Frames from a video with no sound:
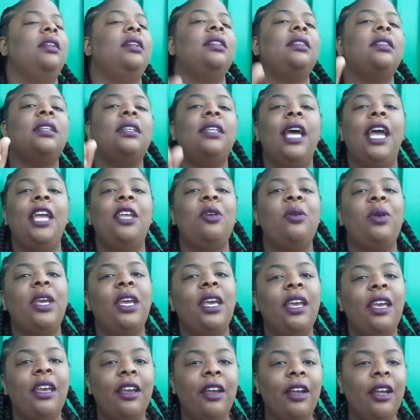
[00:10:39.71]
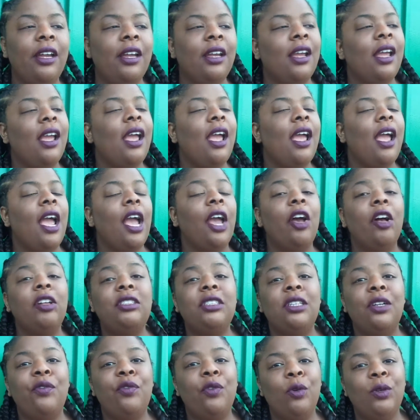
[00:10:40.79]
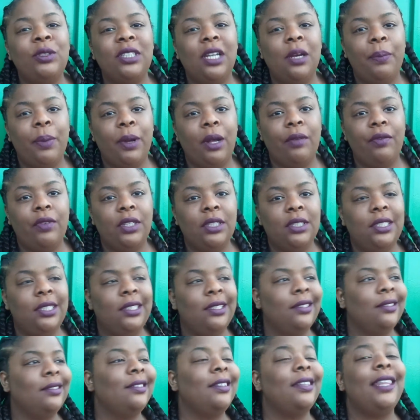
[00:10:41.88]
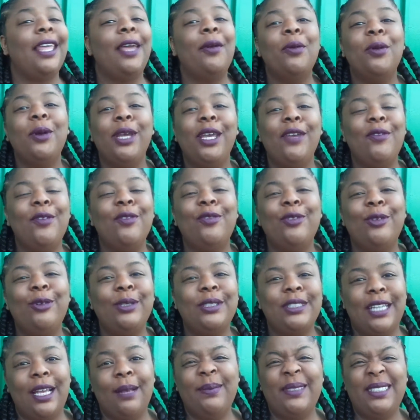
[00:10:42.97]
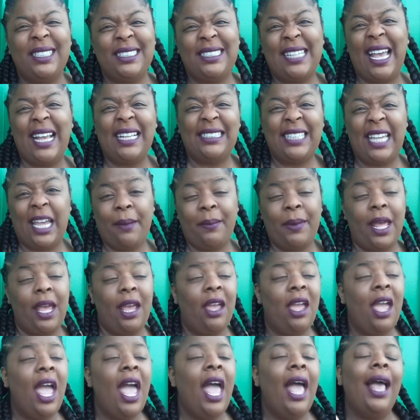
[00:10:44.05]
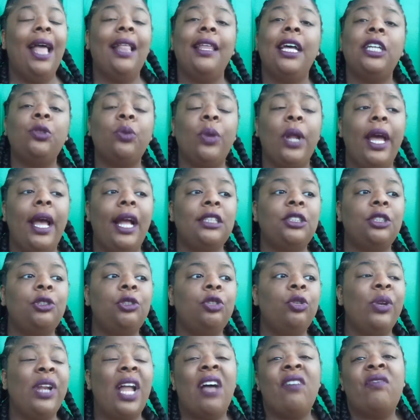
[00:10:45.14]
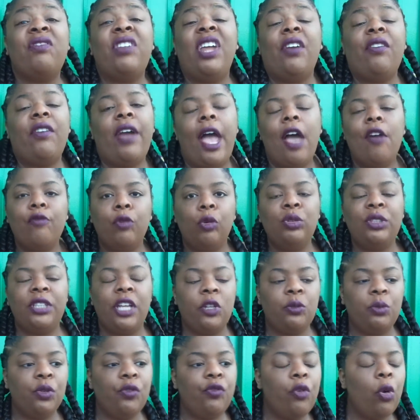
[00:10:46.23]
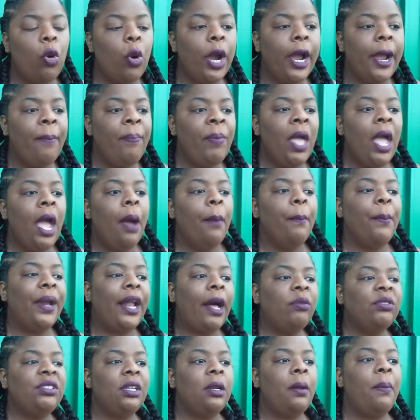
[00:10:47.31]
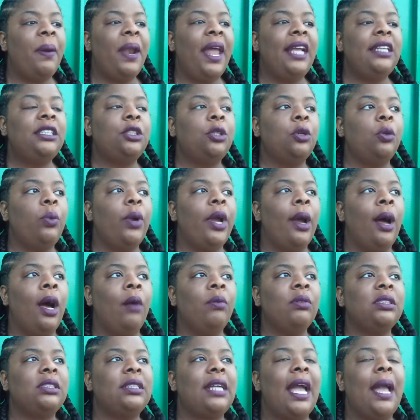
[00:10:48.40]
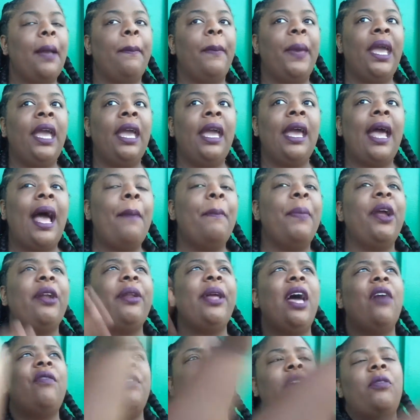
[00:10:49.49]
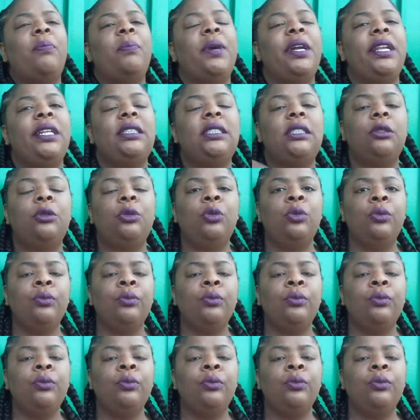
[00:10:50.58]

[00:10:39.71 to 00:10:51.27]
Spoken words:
The day you get here, go to the food stamp office. They will give you food stamps the exact same day. And that's what I had to do. And I've never had food stamps before, but I was in a place to where I was like, man, I barely have enough money to.